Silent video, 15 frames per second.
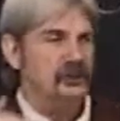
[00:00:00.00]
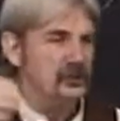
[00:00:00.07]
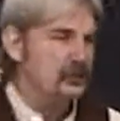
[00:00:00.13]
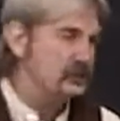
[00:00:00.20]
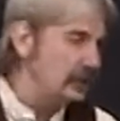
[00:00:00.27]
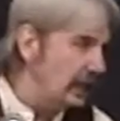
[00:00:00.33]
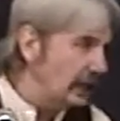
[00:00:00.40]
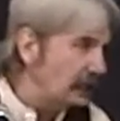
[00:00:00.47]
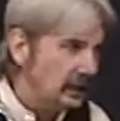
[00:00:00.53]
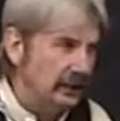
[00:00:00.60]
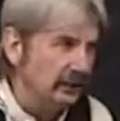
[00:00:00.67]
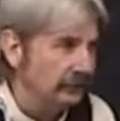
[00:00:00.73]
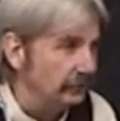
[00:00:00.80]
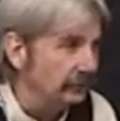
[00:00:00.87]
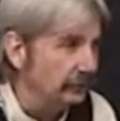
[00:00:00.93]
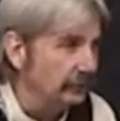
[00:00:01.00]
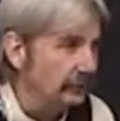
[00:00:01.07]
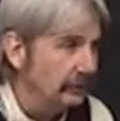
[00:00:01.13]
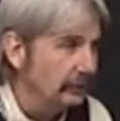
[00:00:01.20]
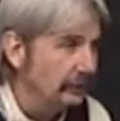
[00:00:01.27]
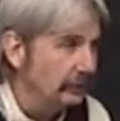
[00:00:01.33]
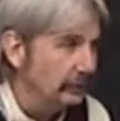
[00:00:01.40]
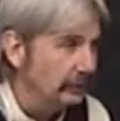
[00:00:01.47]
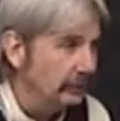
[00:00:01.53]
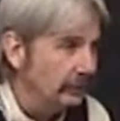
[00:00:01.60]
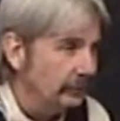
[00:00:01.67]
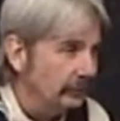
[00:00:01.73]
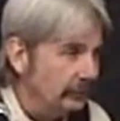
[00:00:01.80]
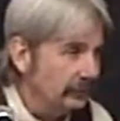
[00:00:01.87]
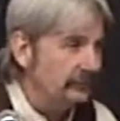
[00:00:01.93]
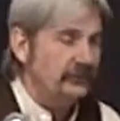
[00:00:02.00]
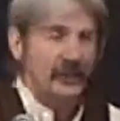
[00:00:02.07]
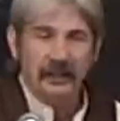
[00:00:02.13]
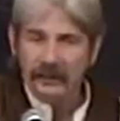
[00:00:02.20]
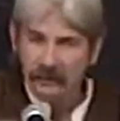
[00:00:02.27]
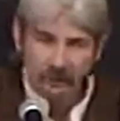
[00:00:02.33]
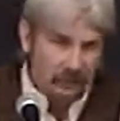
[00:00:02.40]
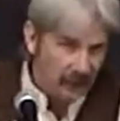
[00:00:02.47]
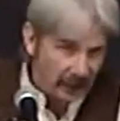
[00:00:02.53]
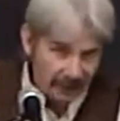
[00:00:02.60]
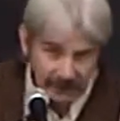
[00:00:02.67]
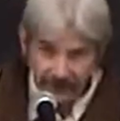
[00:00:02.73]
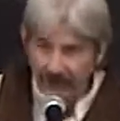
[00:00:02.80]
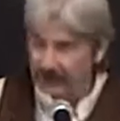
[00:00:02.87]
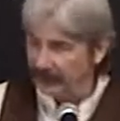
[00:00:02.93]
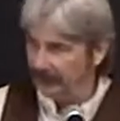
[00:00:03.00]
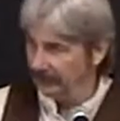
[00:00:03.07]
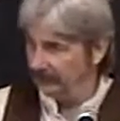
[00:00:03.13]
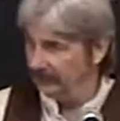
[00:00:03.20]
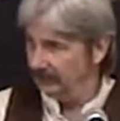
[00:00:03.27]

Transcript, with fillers: just tell us, just tell us plainly."